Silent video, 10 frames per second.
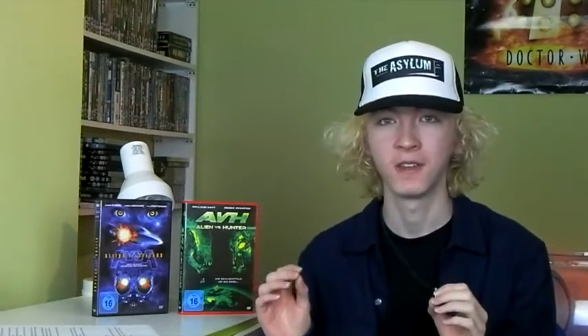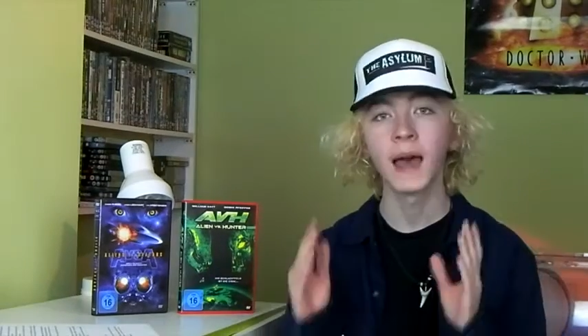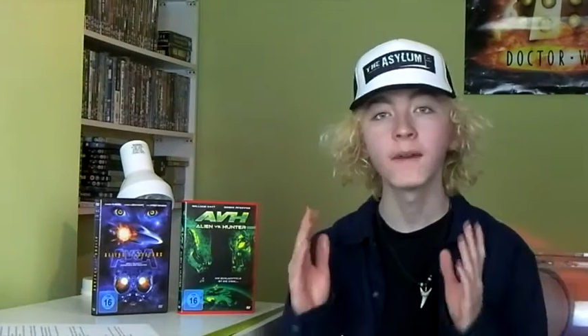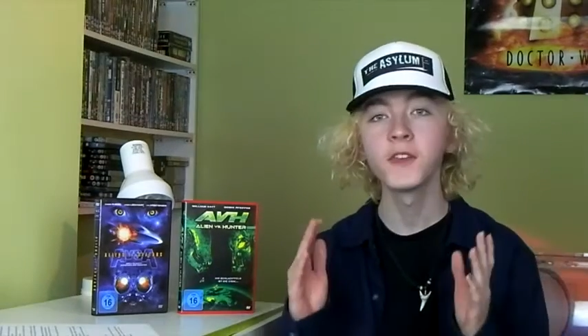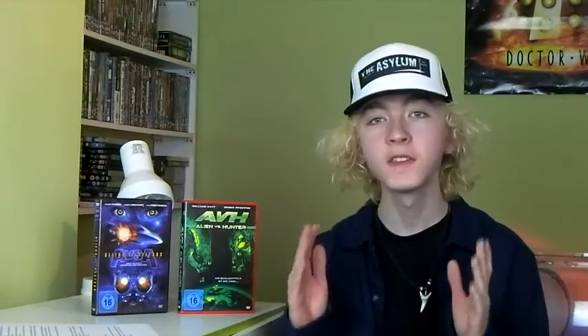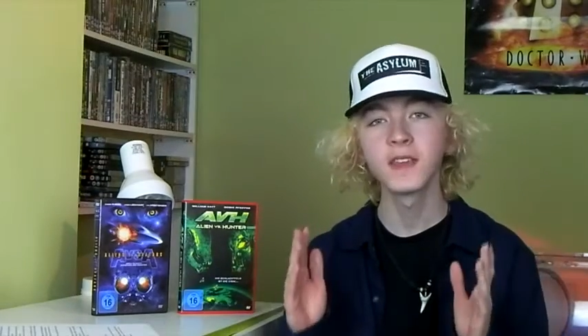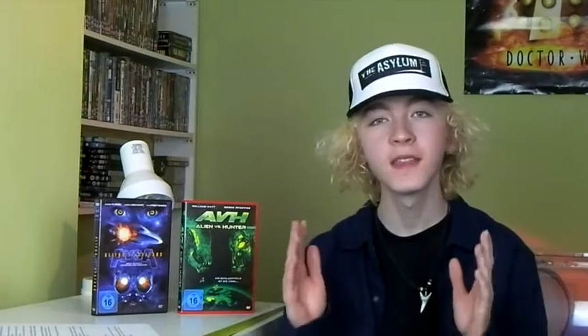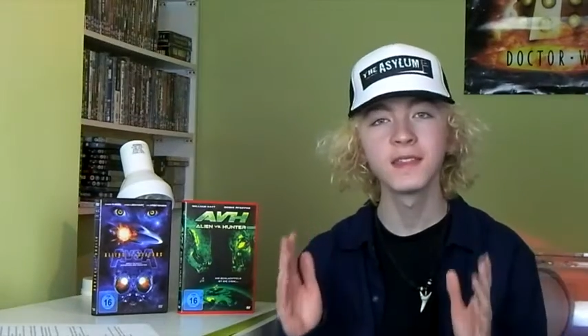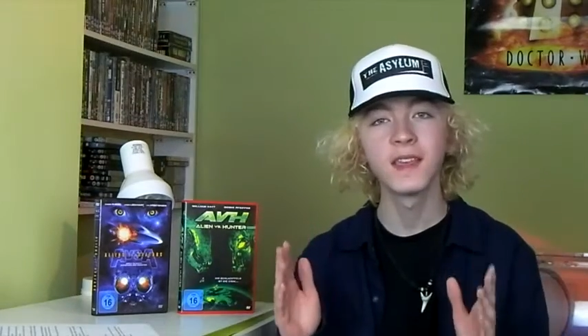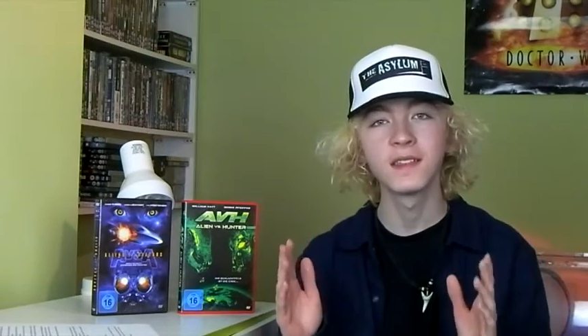Having
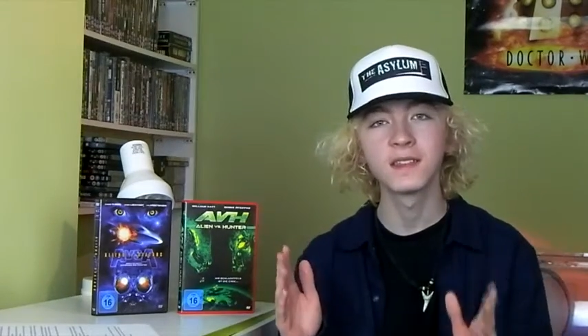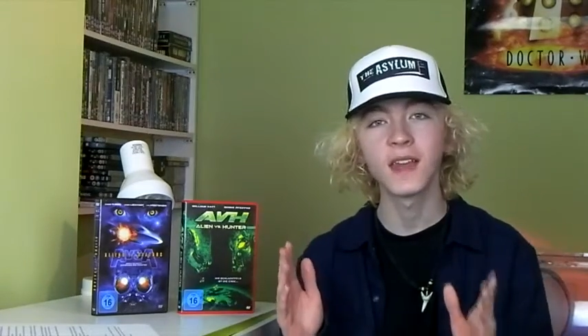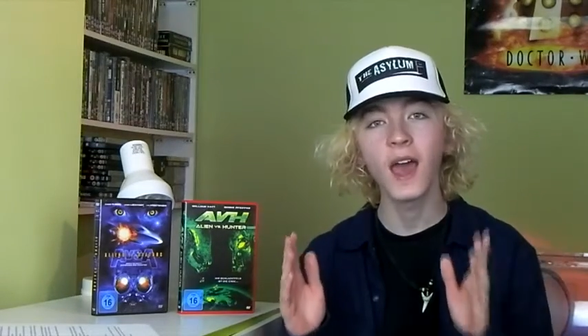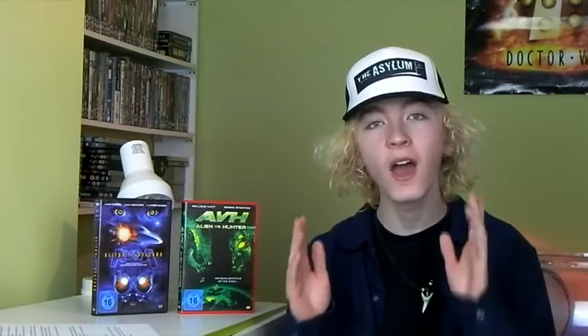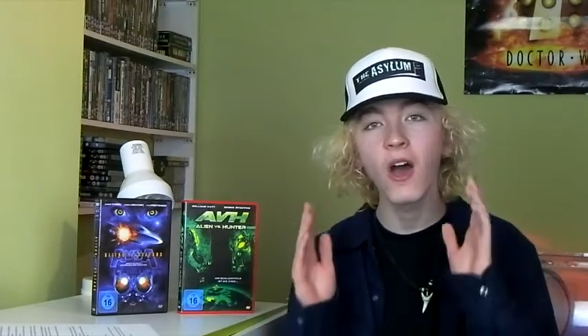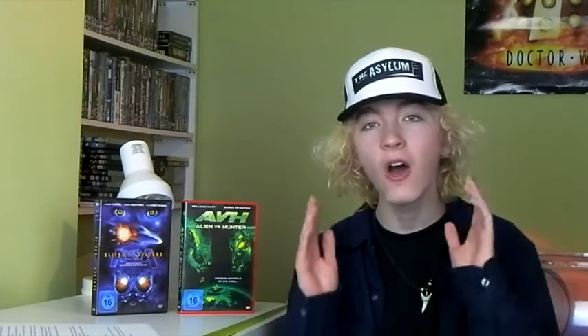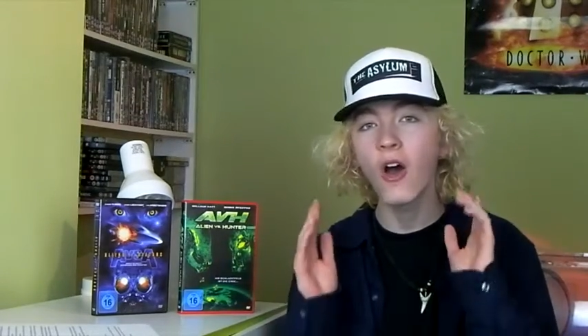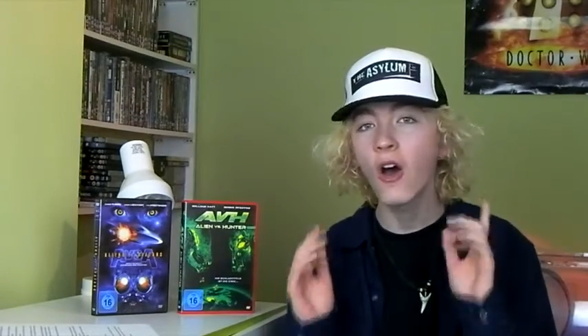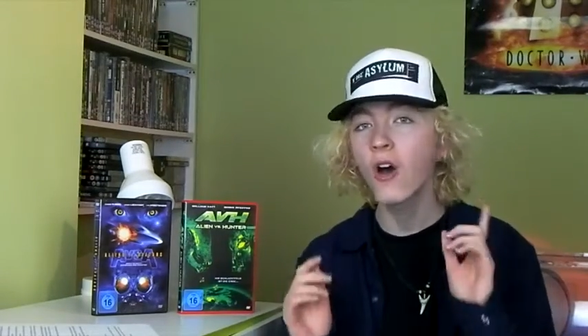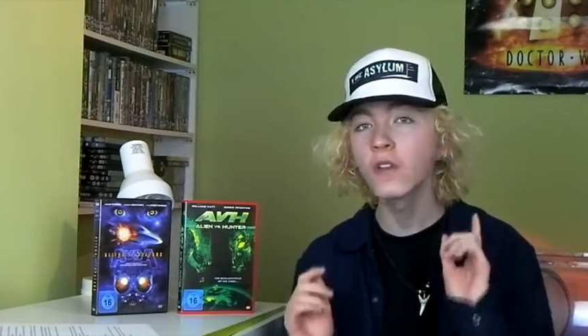said this, there
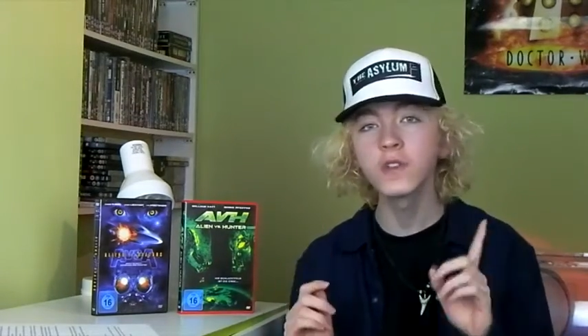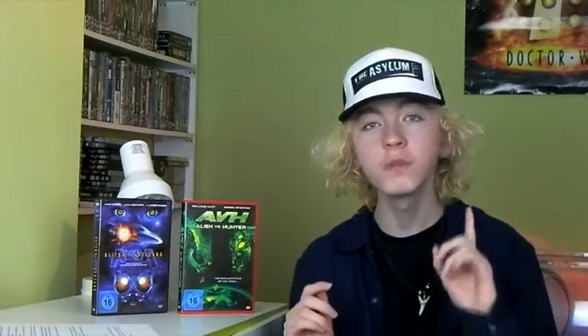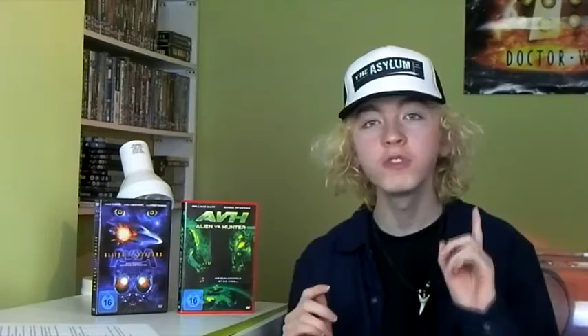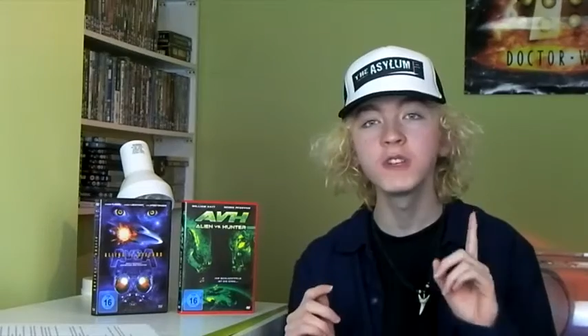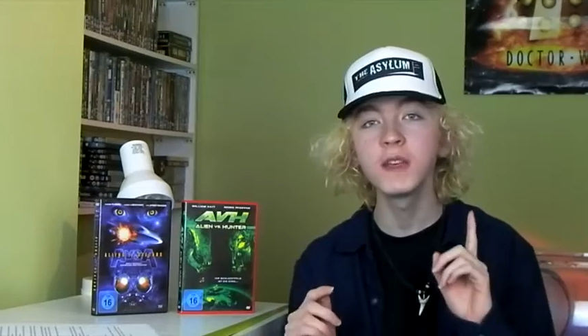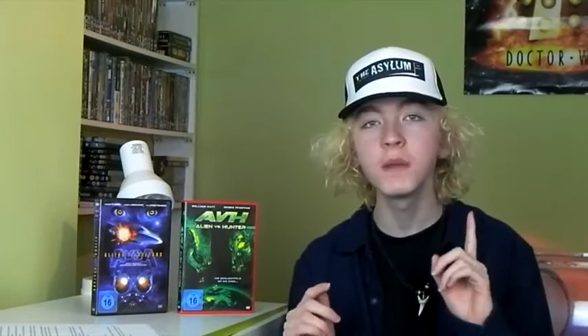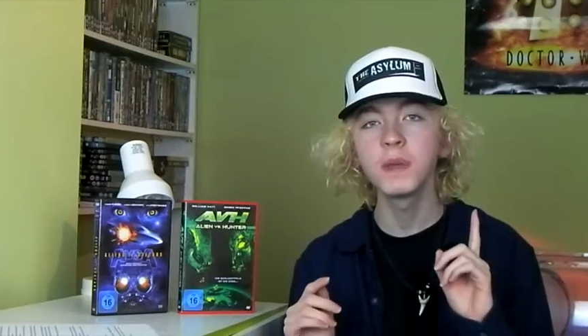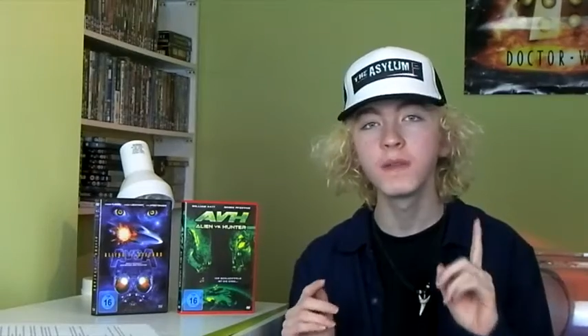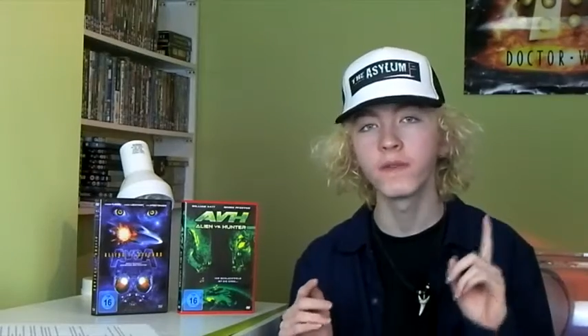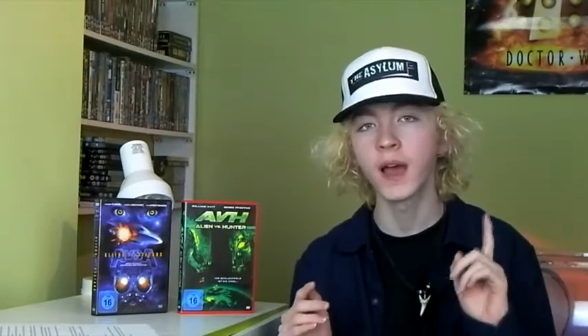are some
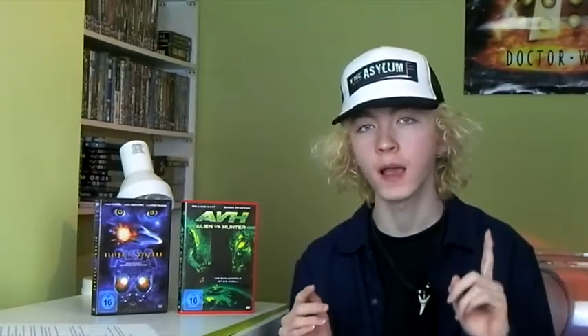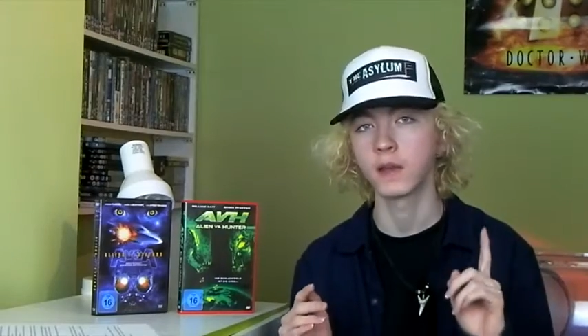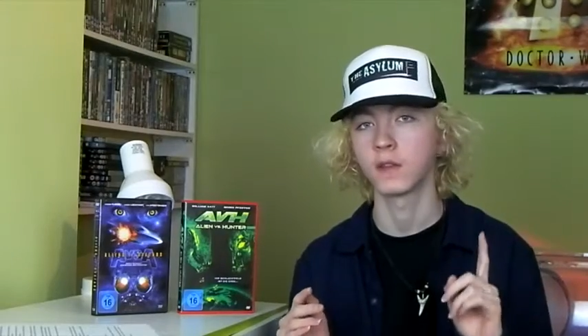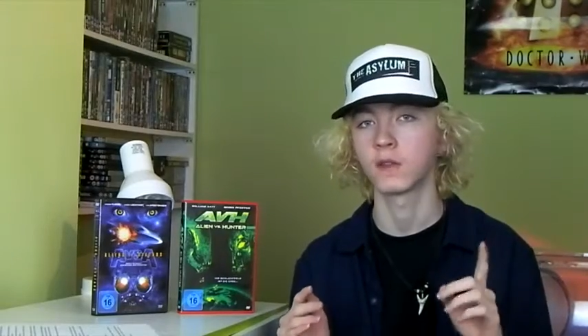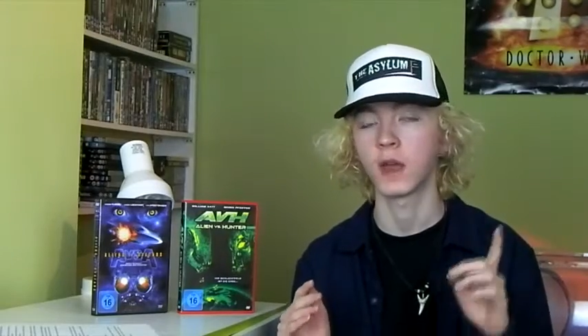redeeming factors